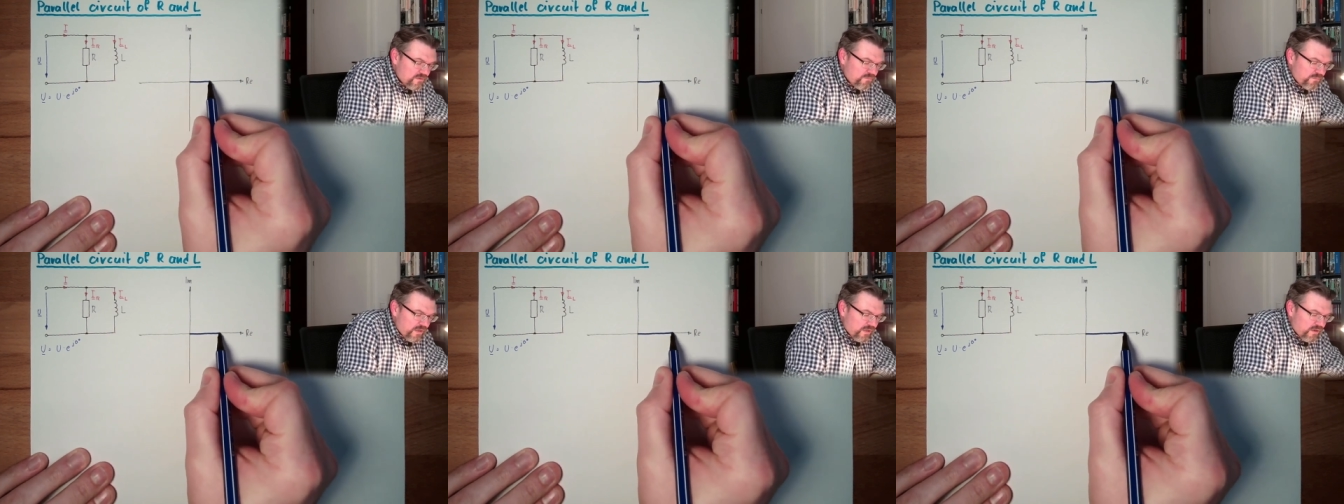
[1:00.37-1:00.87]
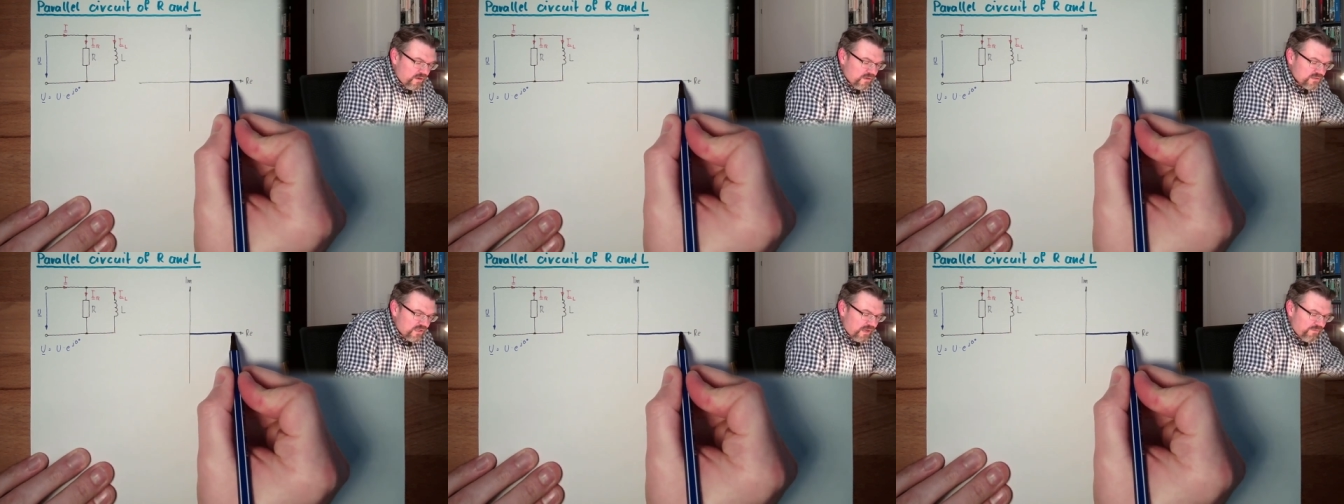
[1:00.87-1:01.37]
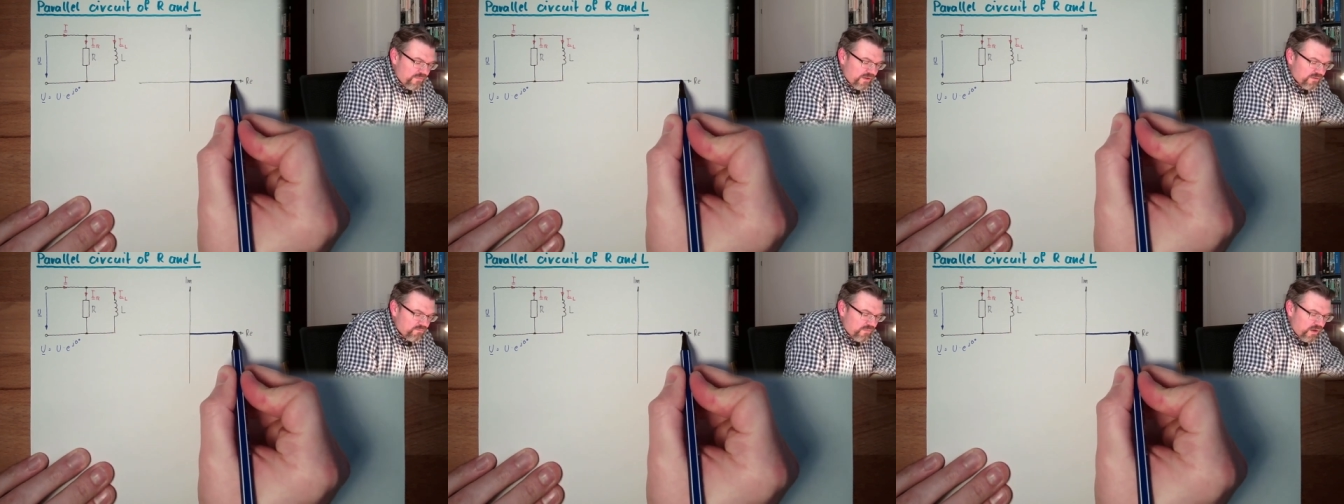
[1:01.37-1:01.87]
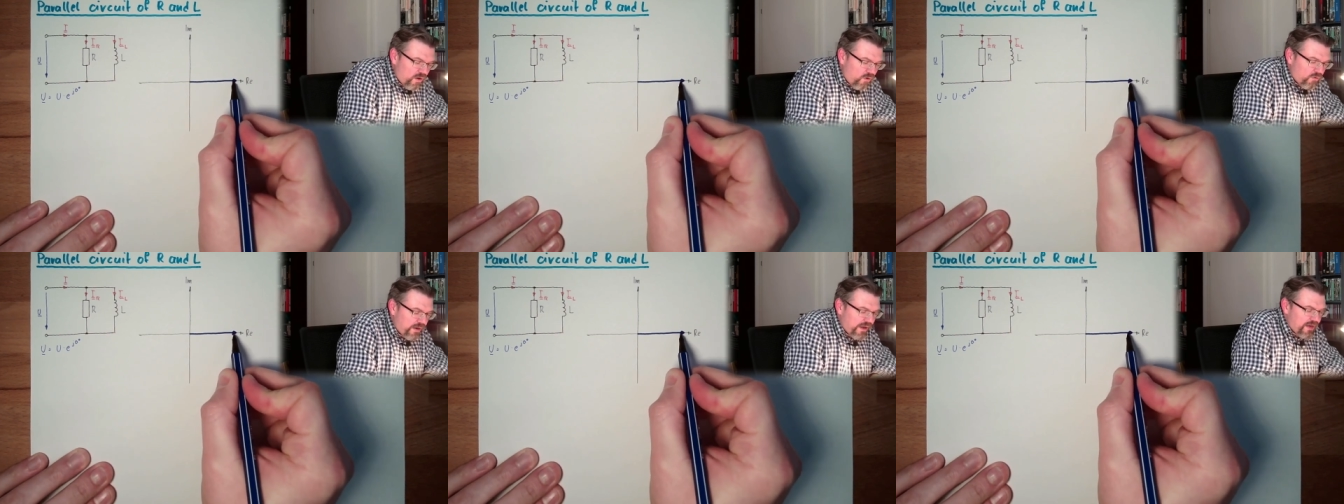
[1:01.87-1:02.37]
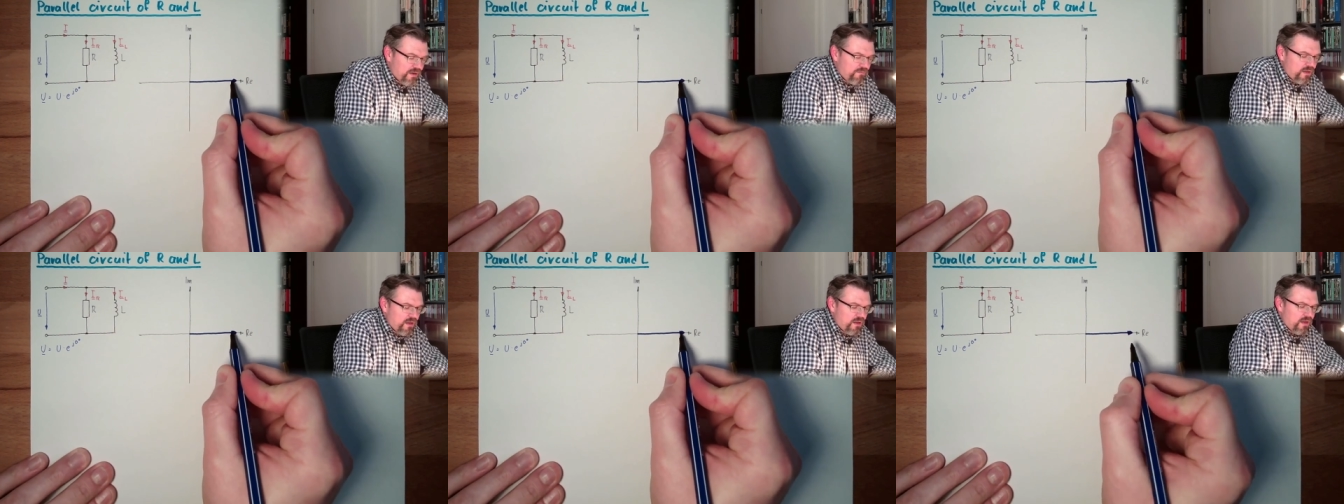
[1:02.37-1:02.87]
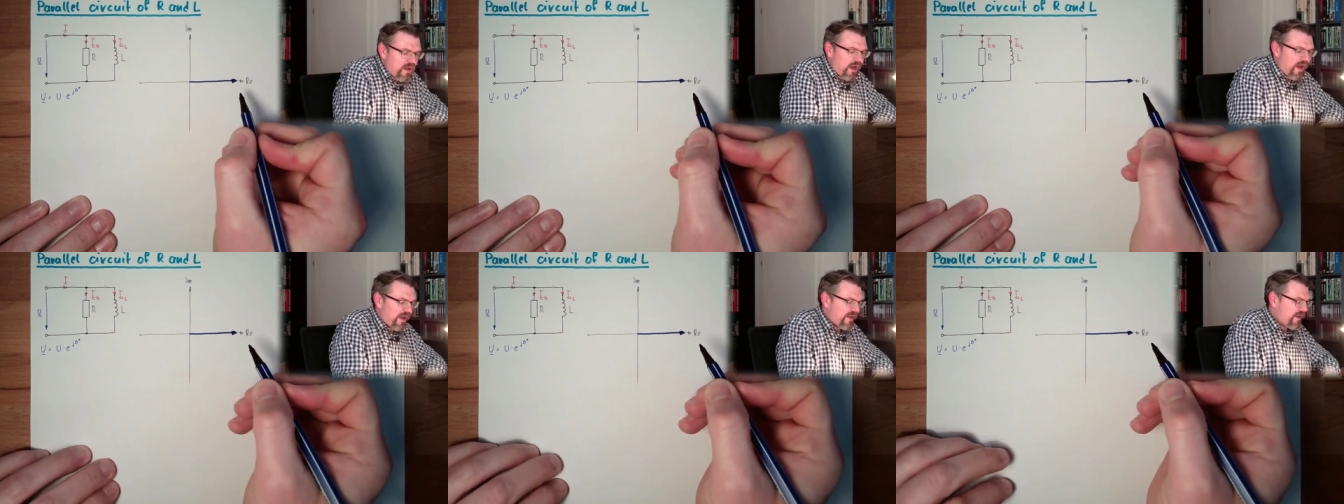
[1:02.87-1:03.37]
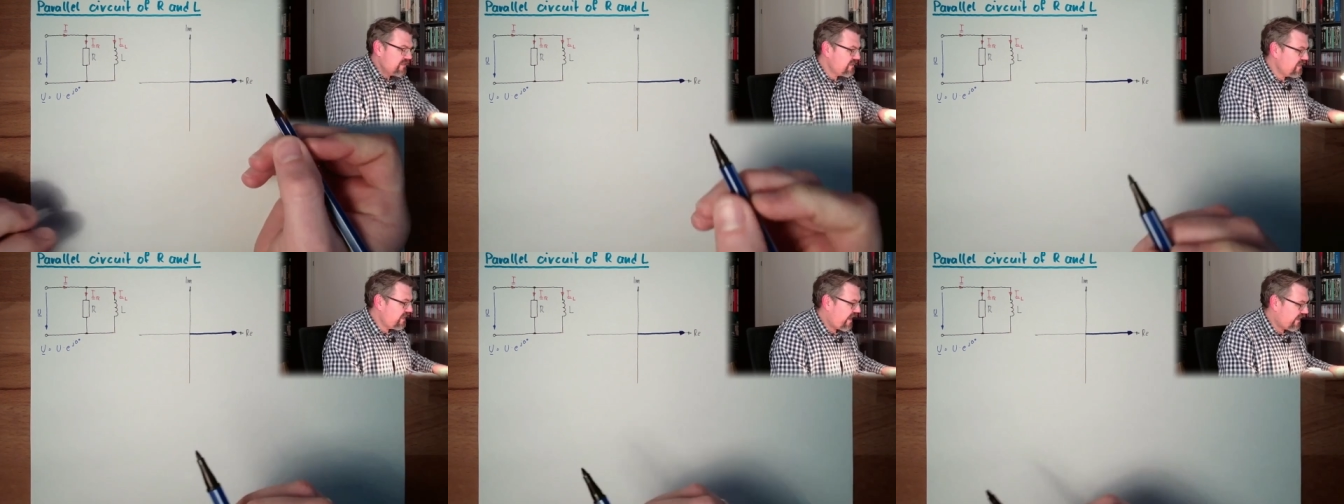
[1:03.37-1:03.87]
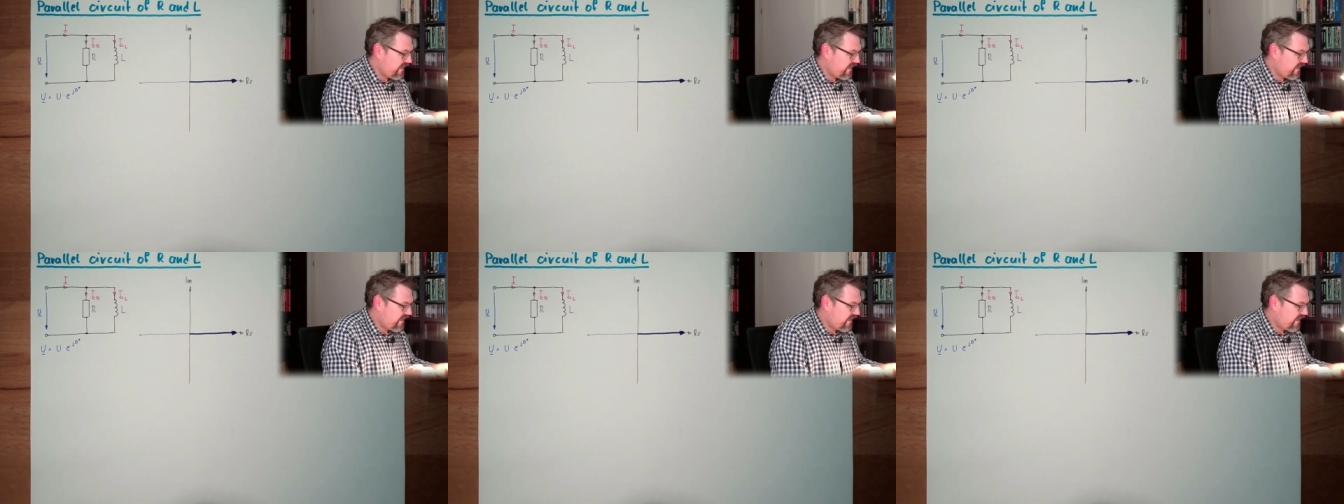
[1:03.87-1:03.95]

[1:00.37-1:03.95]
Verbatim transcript: because I'm not my own enemy, I can select